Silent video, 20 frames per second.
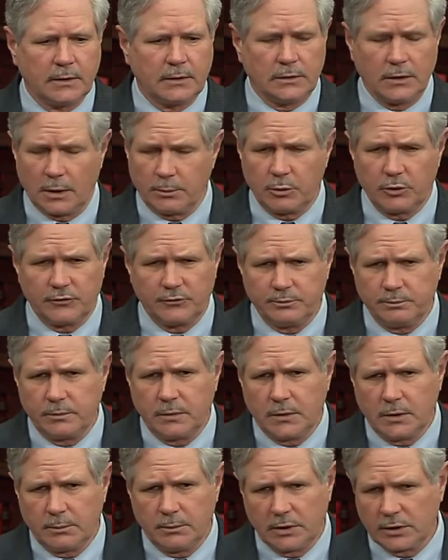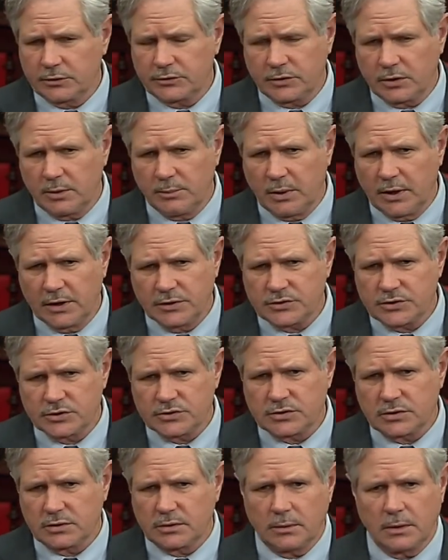number of military
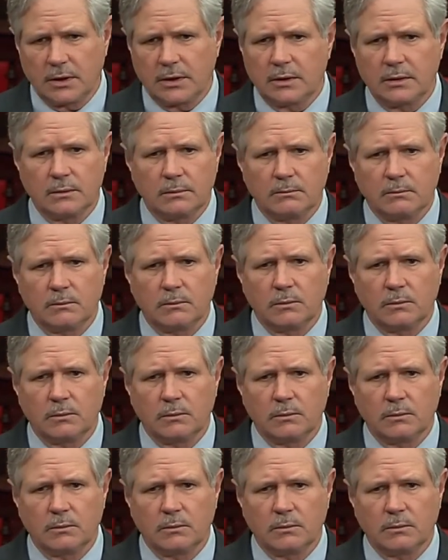bases and a